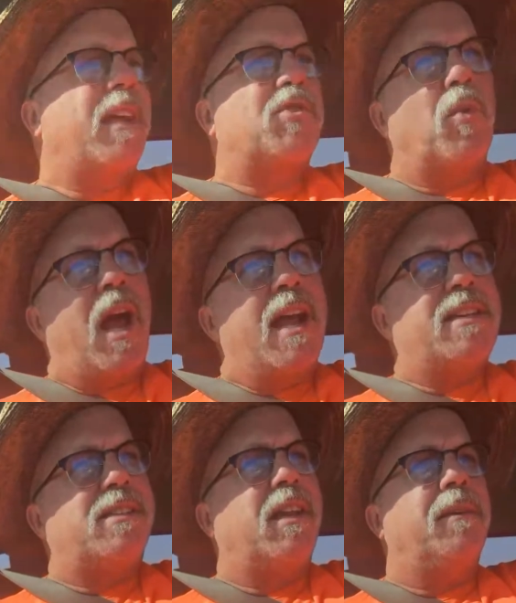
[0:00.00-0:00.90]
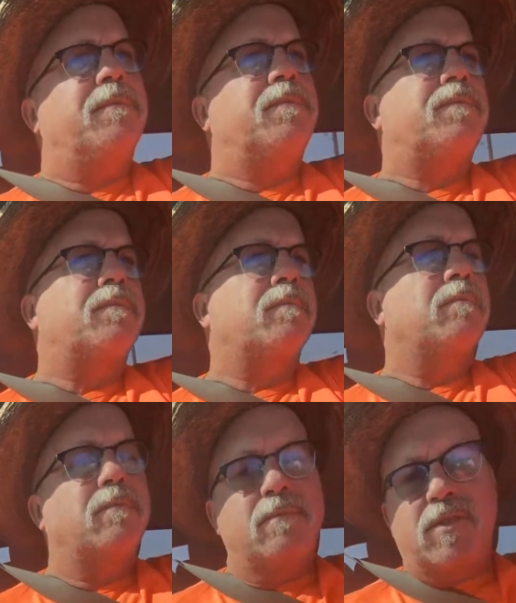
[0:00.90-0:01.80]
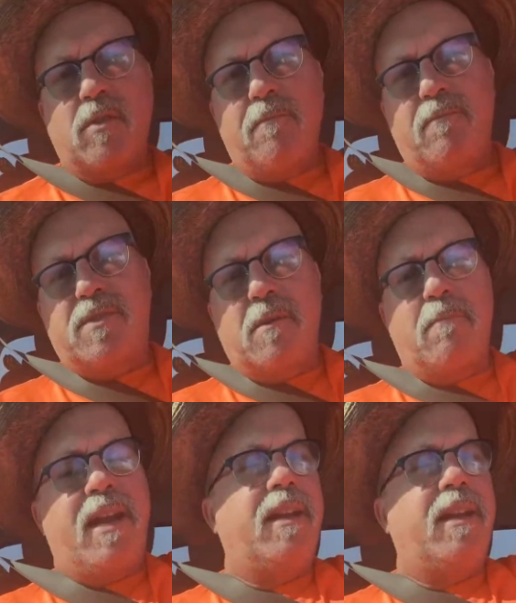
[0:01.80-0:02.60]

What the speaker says: that's what I see. Some